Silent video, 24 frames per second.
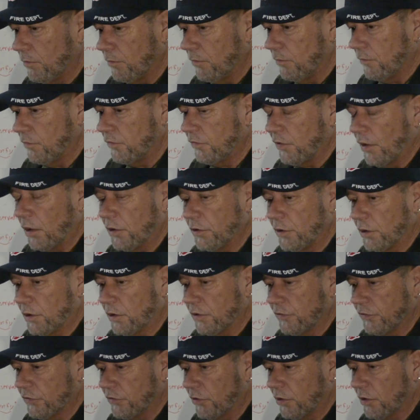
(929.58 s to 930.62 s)
cellular
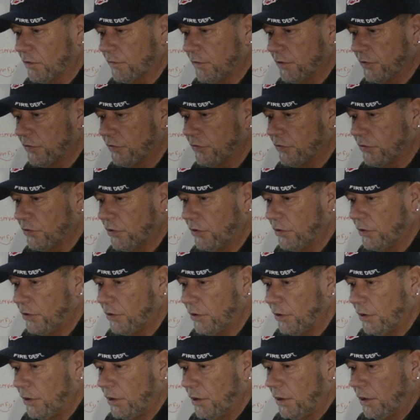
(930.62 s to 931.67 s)
service
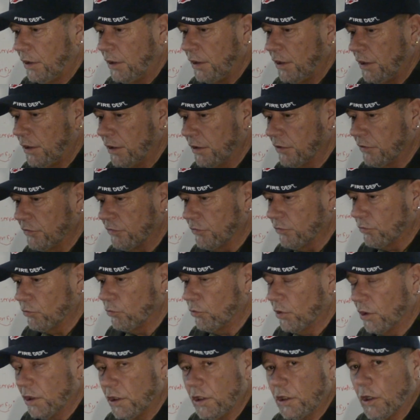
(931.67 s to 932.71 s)
is
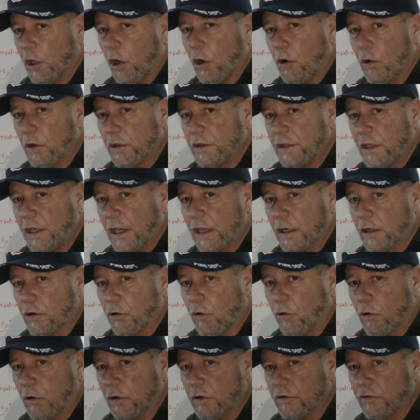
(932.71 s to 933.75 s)
really low at the
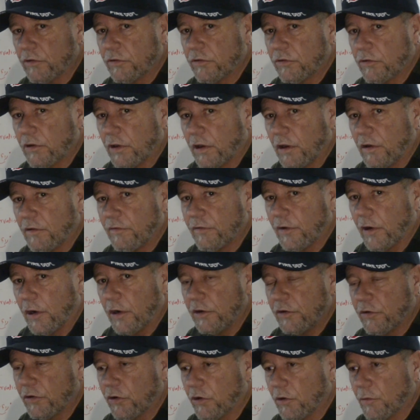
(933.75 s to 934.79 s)
Anacortes
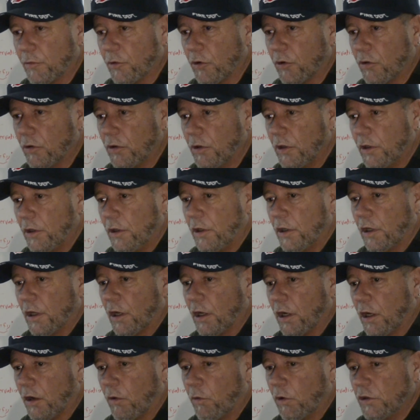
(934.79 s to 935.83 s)
Ferry Terminal.
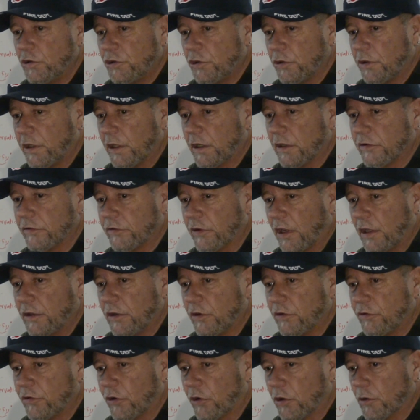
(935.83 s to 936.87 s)
Once you get inside
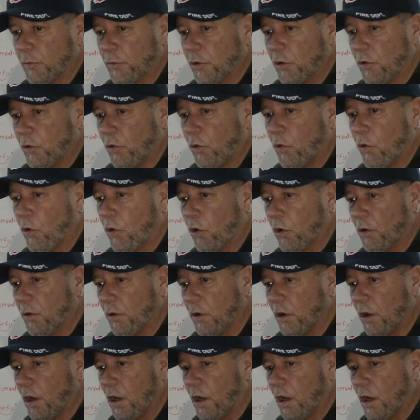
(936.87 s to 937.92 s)
the terminal or
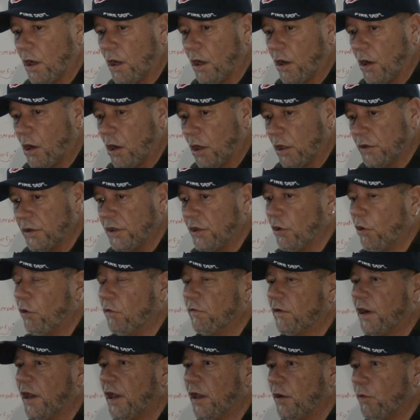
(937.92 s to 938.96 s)
on the
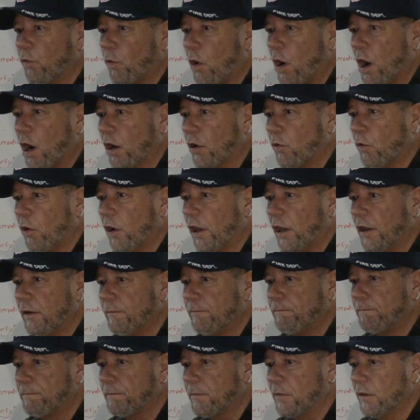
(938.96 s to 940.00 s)
overhead walkway
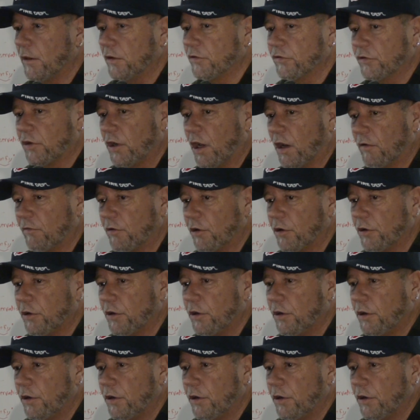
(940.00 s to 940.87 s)
that's covered,